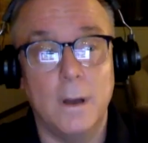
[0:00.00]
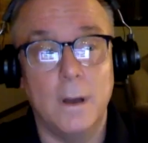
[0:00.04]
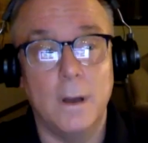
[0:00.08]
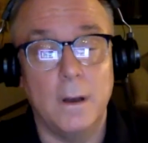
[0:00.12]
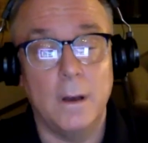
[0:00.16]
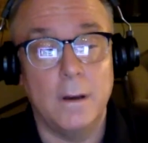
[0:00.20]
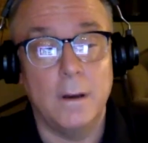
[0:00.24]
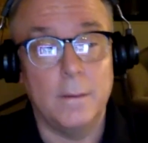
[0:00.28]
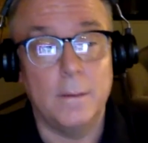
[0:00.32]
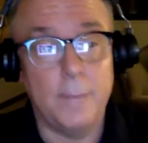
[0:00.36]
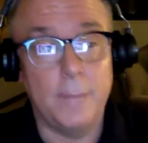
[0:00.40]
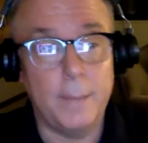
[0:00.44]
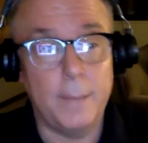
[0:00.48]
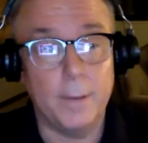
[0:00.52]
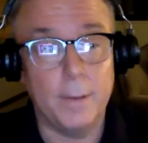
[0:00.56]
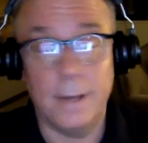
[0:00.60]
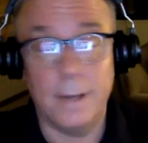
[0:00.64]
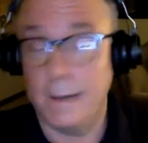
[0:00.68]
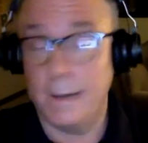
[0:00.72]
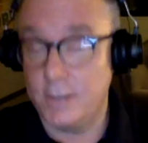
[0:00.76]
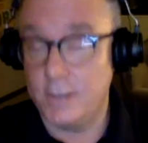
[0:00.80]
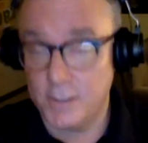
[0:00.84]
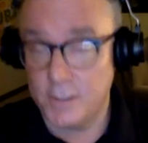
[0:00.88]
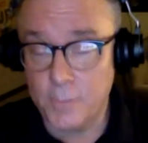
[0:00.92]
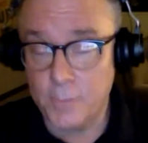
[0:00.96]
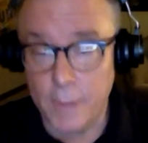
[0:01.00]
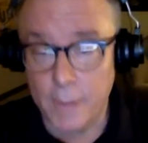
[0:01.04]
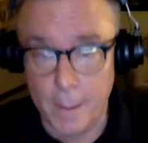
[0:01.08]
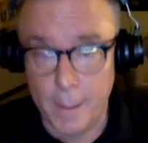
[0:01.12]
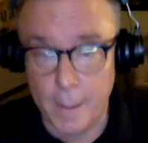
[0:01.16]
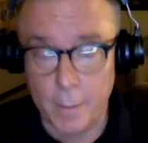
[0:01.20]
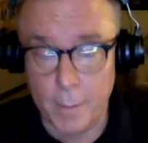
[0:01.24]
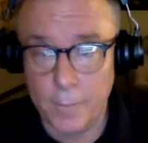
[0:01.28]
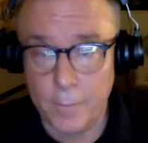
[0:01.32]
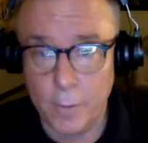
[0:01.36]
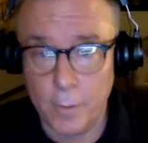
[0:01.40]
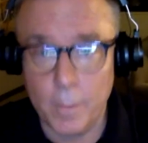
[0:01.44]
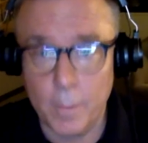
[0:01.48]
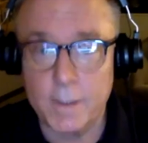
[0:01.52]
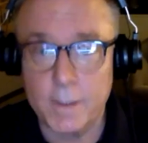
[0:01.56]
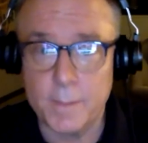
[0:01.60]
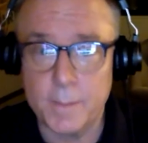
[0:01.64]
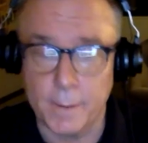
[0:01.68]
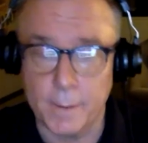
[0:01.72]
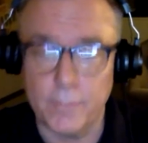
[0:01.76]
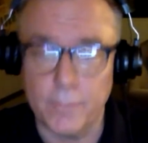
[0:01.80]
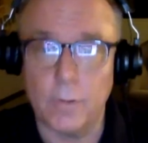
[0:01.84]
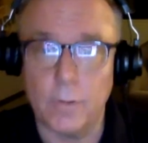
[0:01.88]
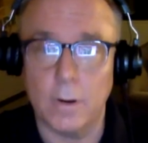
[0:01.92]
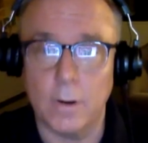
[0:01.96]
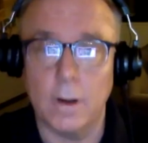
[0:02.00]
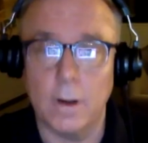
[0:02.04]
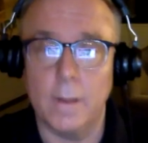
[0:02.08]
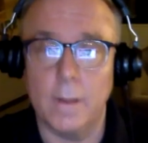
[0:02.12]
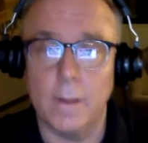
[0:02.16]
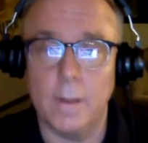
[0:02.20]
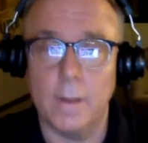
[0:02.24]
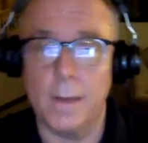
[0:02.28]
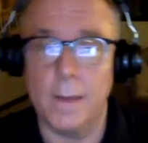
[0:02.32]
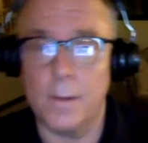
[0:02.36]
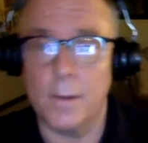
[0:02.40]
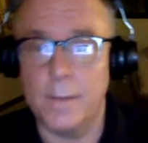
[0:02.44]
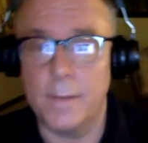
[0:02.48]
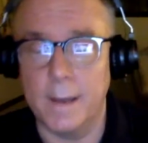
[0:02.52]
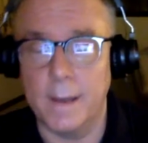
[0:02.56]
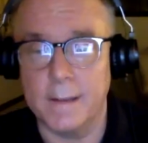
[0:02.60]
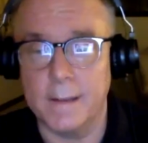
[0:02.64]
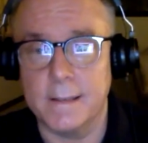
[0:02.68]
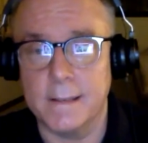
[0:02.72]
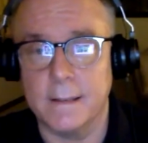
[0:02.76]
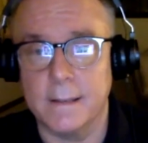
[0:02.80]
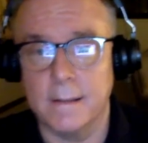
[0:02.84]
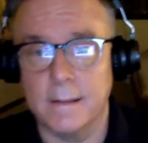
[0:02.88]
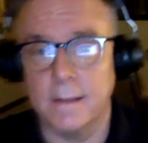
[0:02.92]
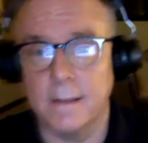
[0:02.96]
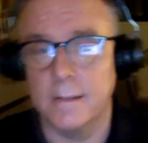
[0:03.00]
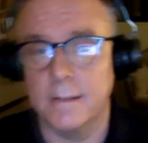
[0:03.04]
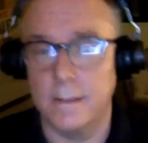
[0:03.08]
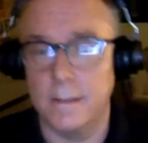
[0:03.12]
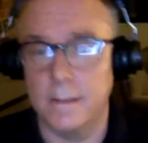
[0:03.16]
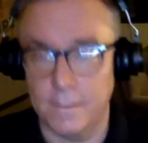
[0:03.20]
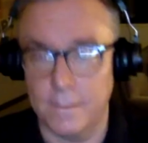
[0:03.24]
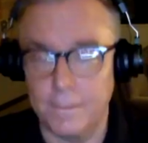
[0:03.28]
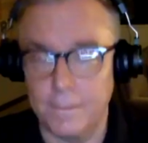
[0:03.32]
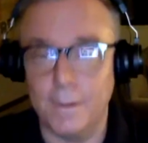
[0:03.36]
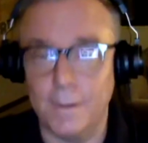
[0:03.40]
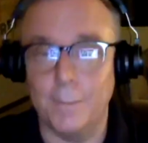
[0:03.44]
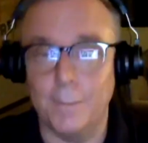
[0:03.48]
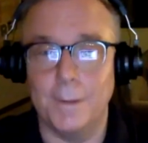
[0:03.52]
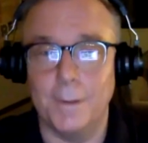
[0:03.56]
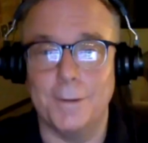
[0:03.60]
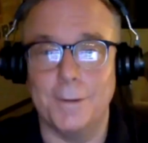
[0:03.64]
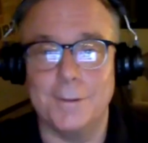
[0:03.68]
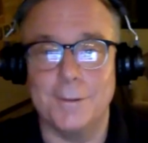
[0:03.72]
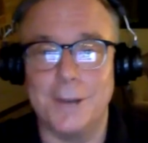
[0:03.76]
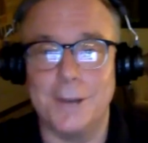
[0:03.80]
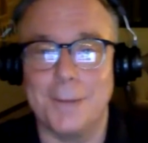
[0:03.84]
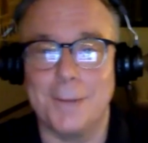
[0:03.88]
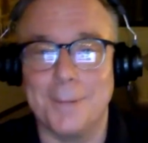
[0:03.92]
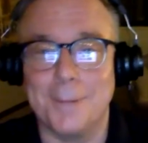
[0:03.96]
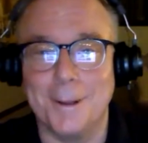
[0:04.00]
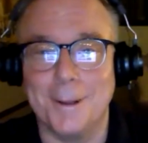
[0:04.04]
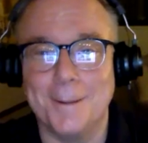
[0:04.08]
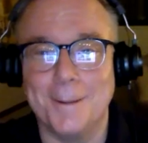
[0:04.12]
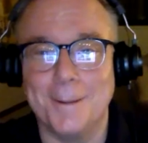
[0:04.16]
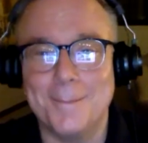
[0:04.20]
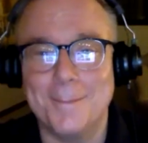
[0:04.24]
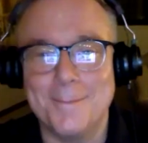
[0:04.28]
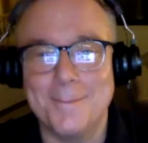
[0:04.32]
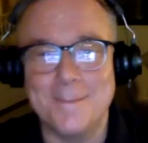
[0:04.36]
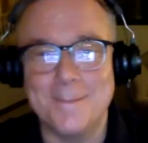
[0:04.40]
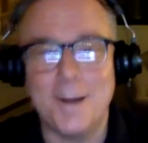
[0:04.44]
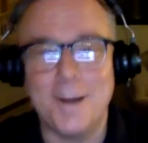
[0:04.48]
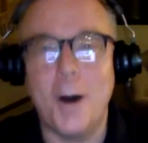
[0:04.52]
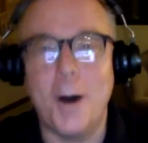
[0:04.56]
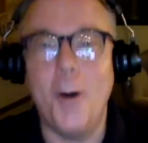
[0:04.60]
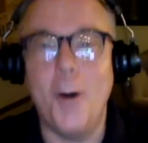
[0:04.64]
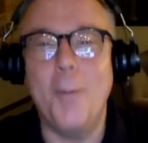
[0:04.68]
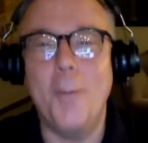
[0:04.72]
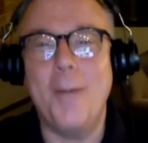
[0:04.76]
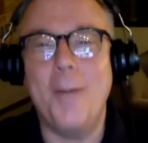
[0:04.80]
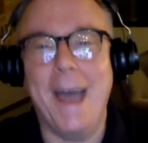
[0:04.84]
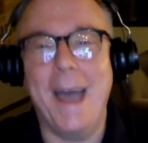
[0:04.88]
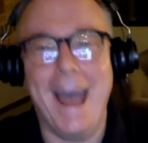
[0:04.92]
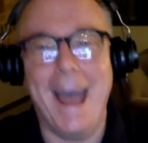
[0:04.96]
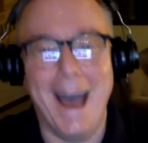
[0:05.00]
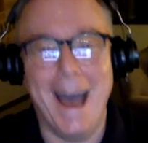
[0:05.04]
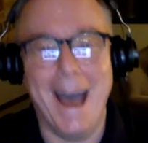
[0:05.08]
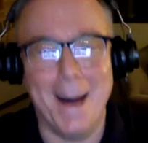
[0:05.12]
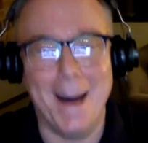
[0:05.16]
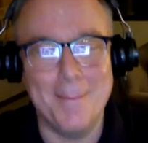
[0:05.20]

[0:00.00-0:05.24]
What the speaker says: people, not just for that performance, but for the other things in the film in general. Oh, Pam.